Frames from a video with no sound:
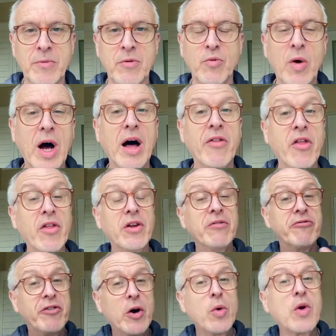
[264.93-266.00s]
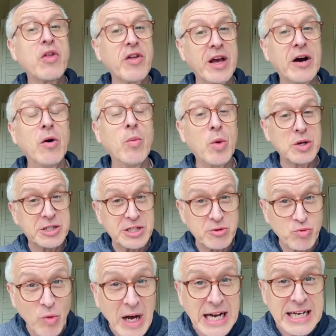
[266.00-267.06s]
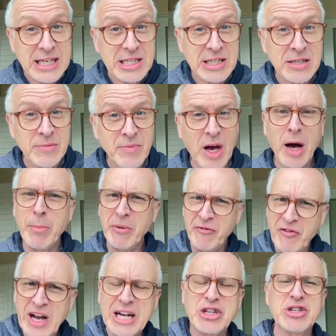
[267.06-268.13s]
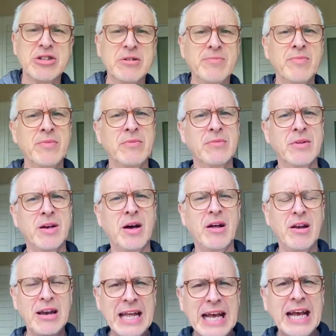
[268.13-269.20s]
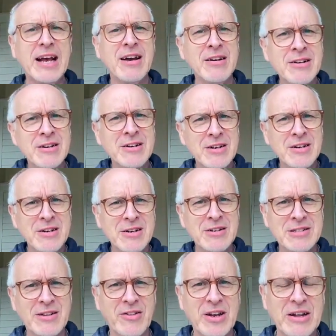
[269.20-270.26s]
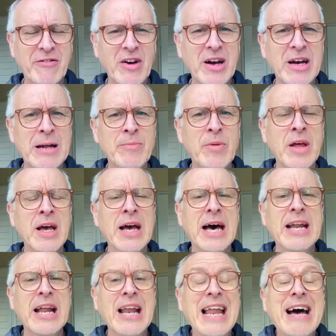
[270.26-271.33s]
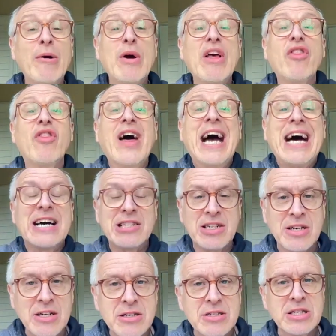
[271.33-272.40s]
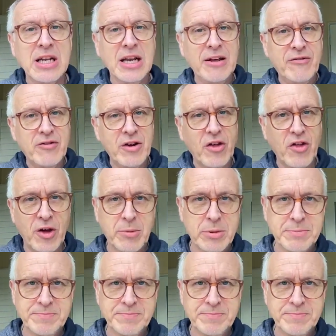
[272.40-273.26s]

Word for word: rather than focusing on what is right, our perfection, our link to the divine, and allowing that to lift us up.